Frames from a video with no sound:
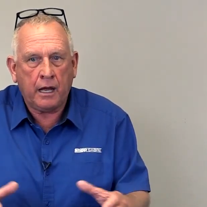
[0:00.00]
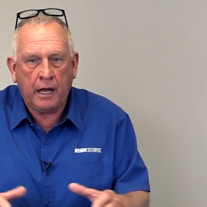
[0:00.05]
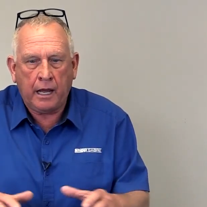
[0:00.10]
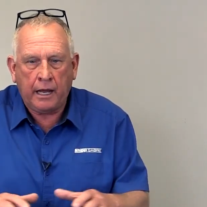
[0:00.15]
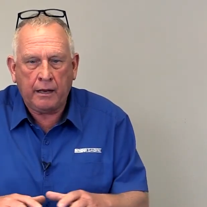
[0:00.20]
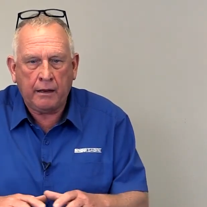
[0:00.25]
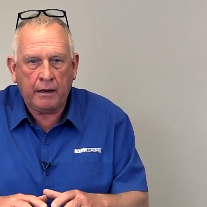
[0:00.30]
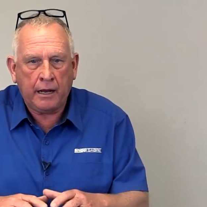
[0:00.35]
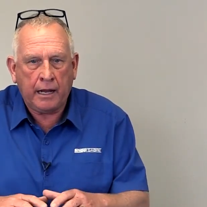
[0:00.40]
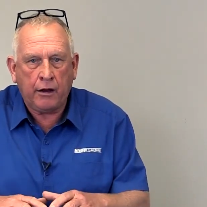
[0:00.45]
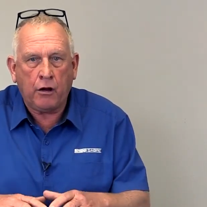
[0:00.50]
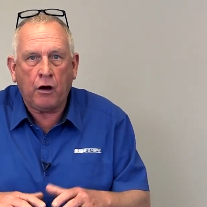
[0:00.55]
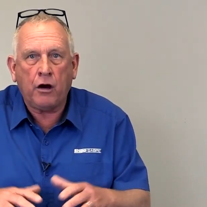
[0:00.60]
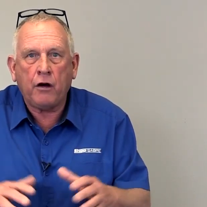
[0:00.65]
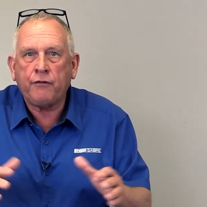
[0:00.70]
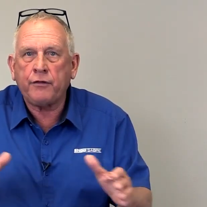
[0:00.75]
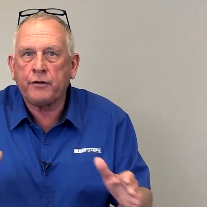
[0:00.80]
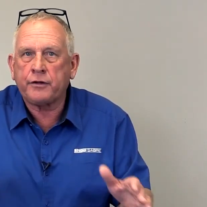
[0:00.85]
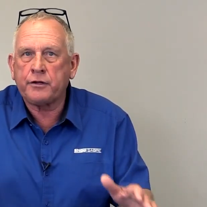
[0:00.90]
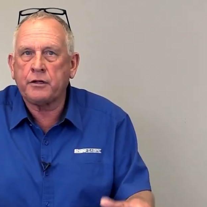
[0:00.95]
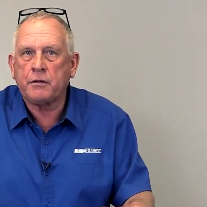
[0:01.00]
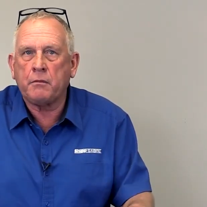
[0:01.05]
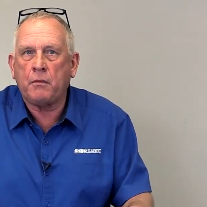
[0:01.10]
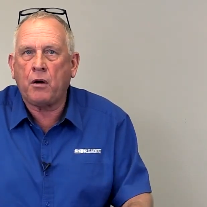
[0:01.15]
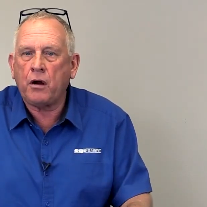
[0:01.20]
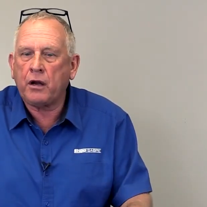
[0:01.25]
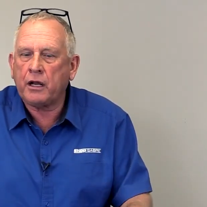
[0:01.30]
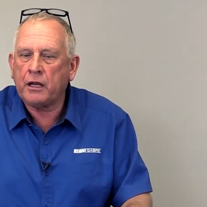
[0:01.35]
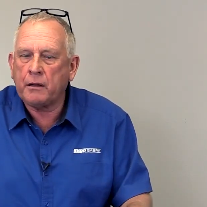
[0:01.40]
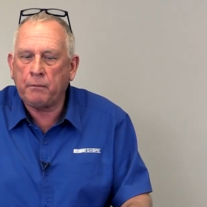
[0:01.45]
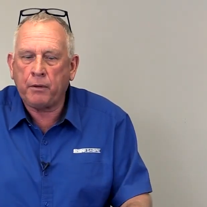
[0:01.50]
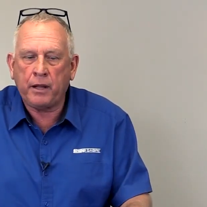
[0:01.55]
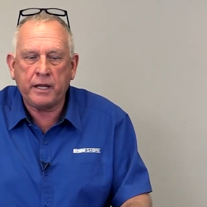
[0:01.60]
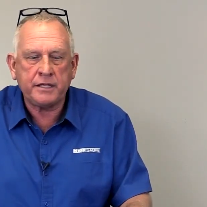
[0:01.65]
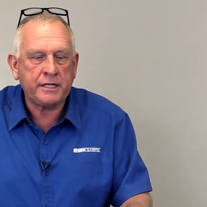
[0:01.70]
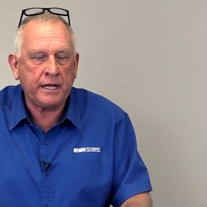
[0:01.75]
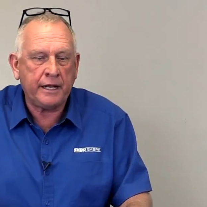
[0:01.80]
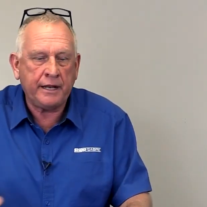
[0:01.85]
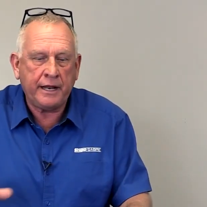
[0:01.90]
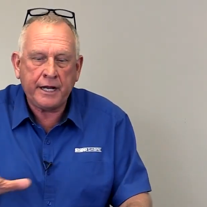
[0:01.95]
and, and, offer to the
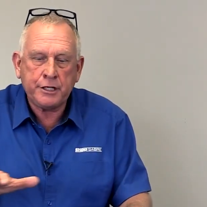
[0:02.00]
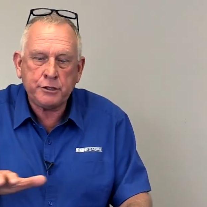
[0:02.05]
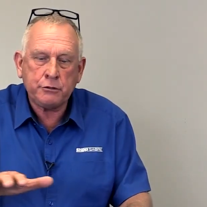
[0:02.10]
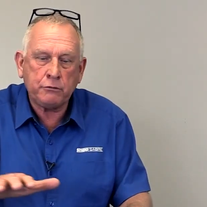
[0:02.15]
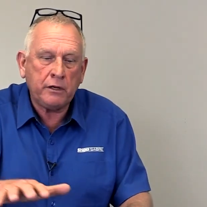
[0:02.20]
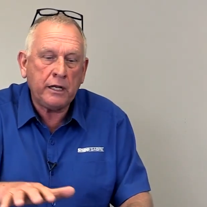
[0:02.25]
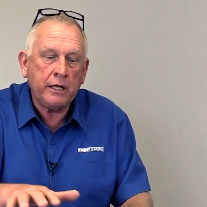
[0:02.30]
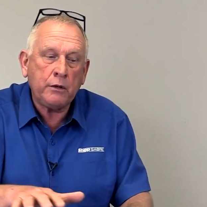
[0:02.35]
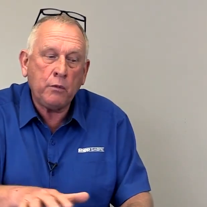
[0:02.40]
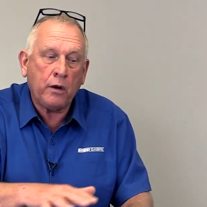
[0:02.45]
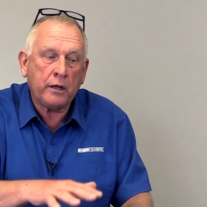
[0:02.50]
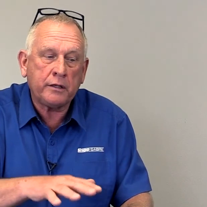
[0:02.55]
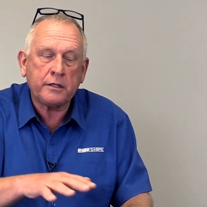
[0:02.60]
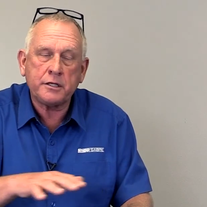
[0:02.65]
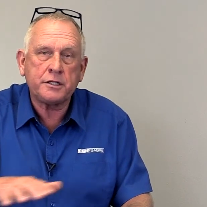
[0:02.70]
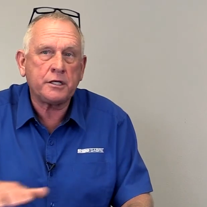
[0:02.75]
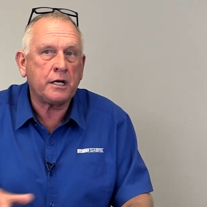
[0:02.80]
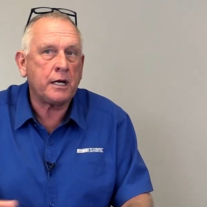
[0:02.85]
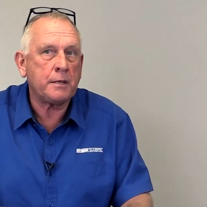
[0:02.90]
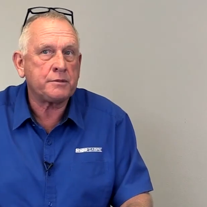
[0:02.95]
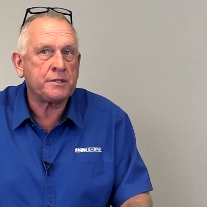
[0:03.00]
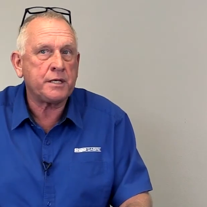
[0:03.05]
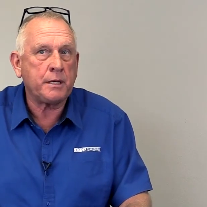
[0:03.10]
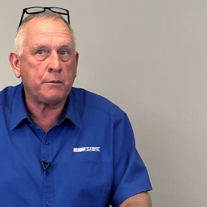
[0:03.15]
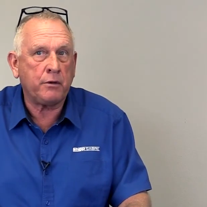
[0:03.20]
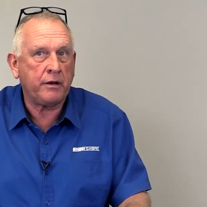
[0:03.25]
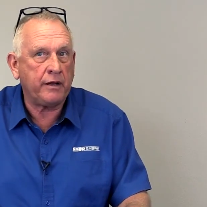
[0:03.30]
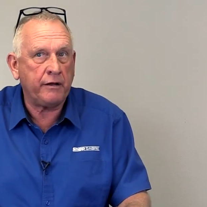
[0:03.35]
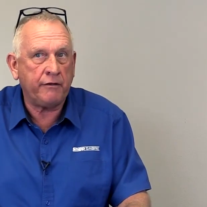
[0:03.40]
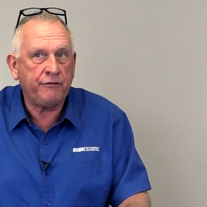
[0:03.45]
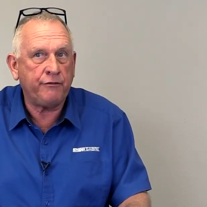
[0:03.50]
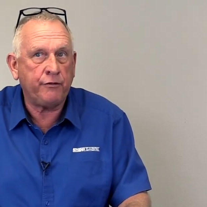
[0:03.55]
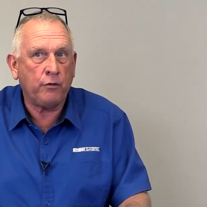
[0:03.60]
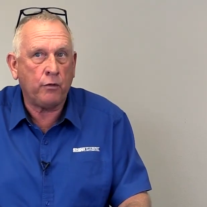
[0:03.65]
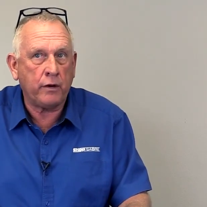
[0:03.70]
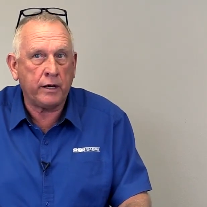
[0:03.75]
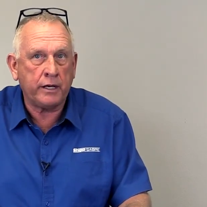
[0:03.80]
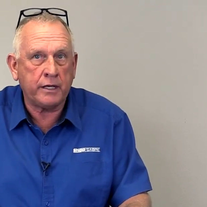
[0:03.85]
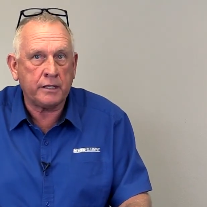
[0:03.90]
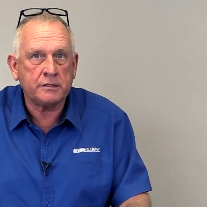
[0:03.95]
marketplace. And that's really what the Shop Sabre
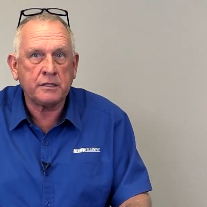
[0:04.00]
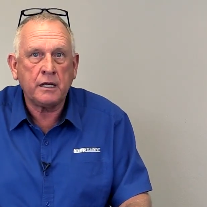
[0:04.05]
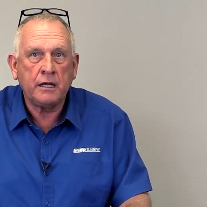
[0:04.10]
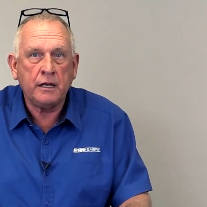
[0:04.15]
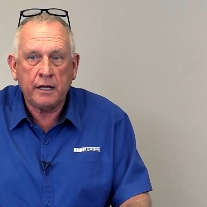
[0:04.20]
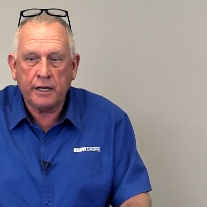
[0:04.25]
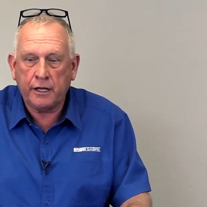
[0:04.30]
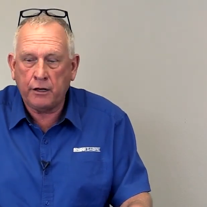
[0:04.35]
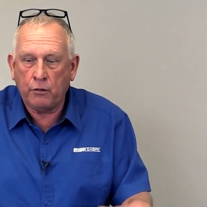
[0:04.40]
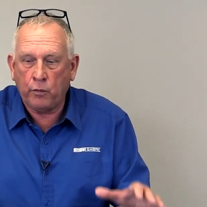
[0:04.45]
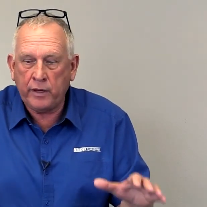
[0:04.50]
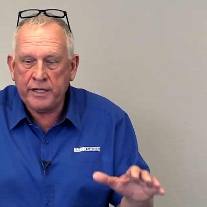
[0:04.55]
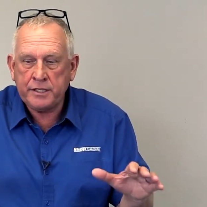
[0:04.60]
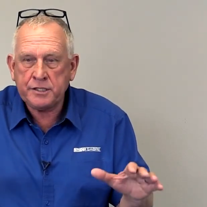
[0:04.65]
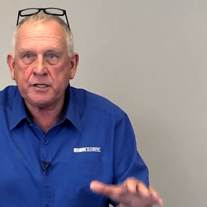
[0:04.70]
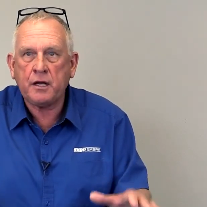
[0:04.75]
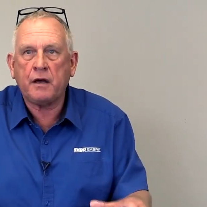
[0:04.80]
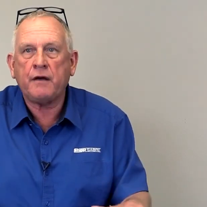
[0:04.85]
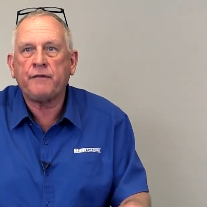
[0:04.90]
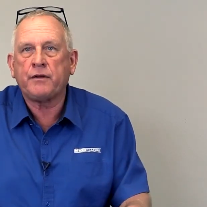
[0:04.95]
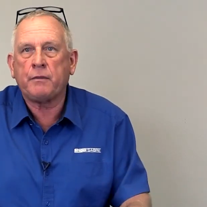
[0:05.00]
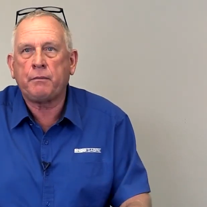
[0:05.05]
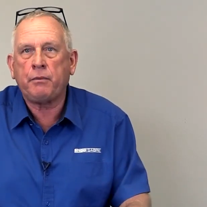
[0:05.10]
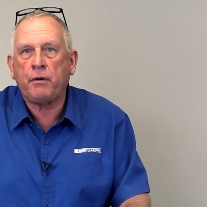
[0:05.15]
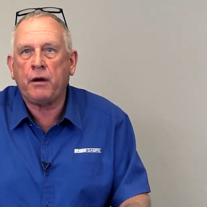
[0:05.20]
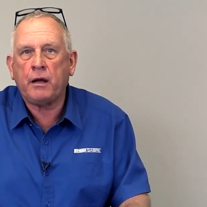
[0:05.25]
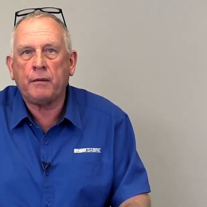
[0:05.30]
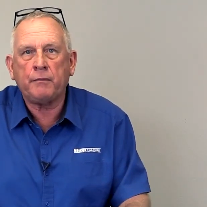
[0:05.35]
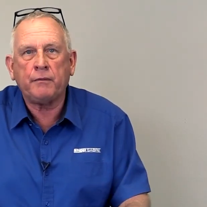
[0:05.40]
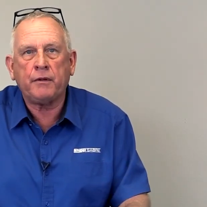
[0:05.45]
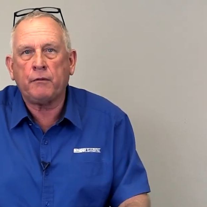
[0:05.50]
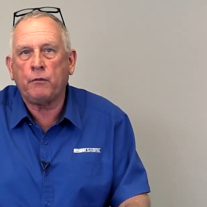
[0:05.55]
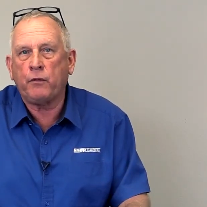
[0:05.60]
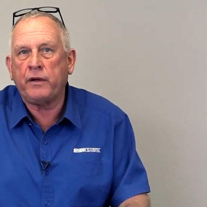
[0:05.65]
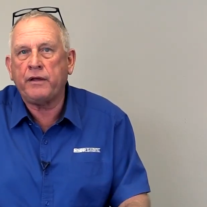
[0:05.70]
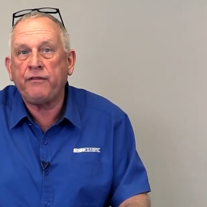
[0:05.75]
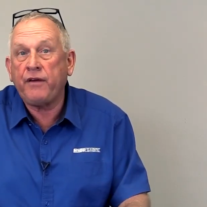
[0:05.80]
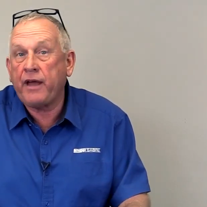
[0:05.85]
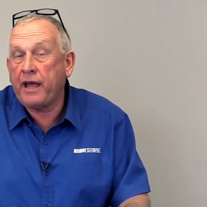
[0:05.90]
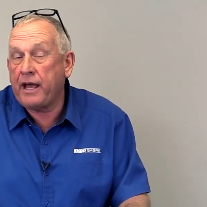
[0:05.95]
F4 is. You know, we solved a problem that
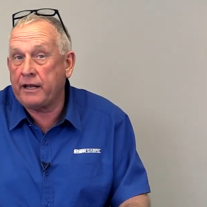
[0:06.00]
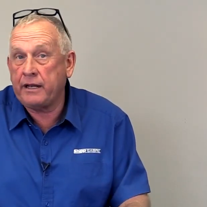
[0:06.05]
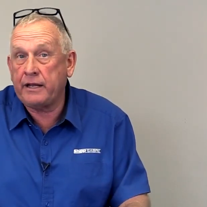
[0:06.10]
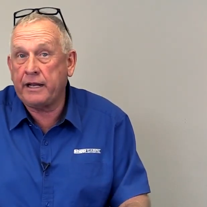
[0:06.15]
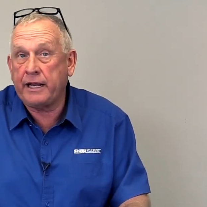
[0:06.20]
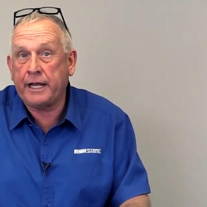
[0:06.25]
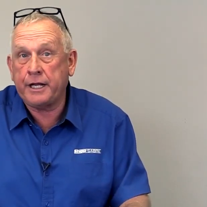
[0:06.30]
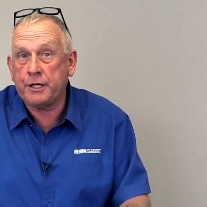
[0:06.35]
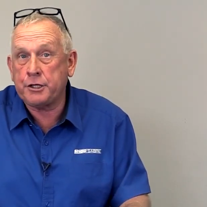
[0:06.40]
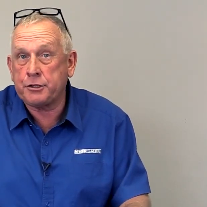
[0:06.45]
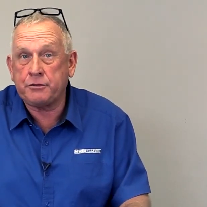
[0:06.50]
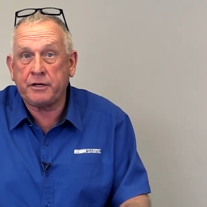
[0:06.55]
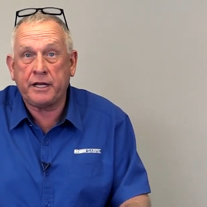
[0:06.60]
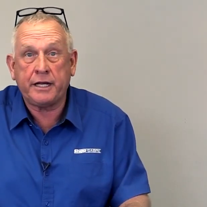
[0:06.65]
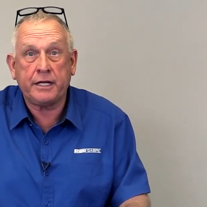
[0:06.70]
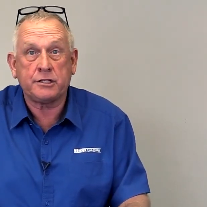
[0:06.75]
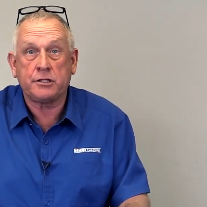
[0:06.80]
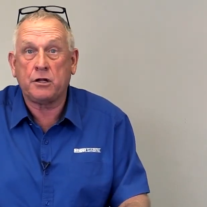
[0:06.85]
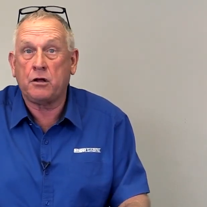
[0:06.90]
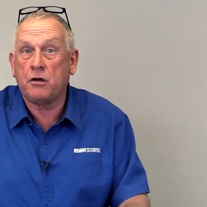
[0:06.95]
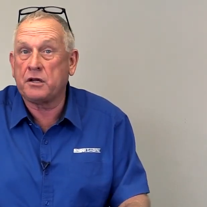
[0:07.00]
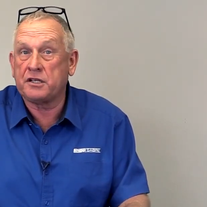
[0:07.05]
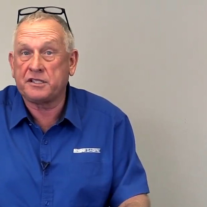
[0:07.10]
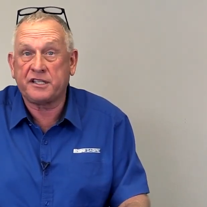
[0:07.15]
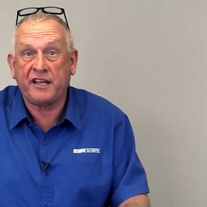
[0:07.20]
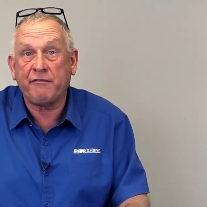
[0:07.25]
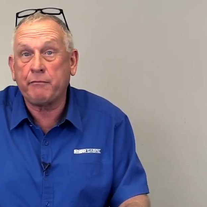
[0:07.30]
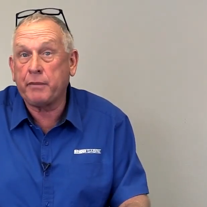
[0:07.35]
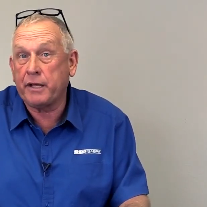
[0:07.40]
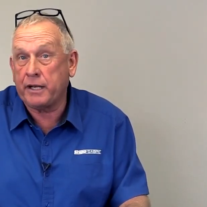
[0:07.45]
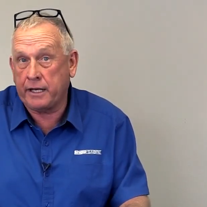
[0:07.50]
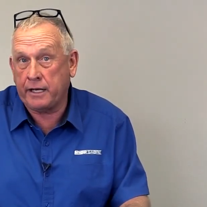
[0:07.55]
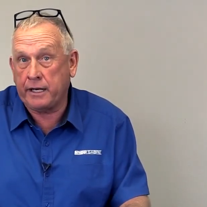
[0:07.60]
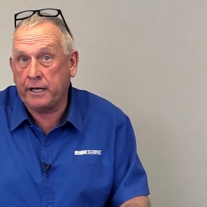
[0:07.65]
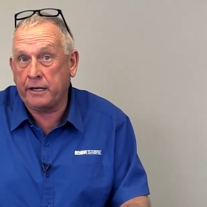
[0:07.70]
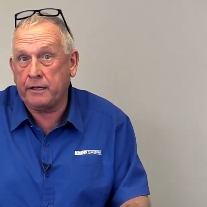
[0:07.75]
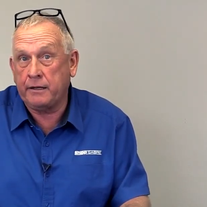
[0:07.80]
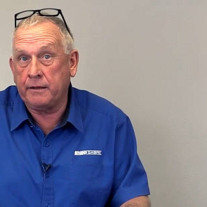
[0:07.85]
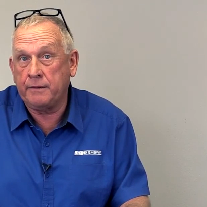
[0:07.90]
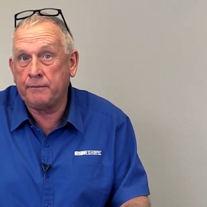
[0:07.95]
we've had in the industry as long as I've been in
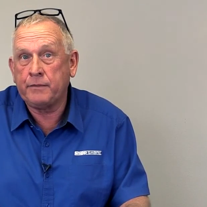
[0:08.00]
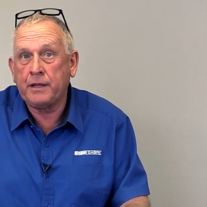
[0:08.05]
it.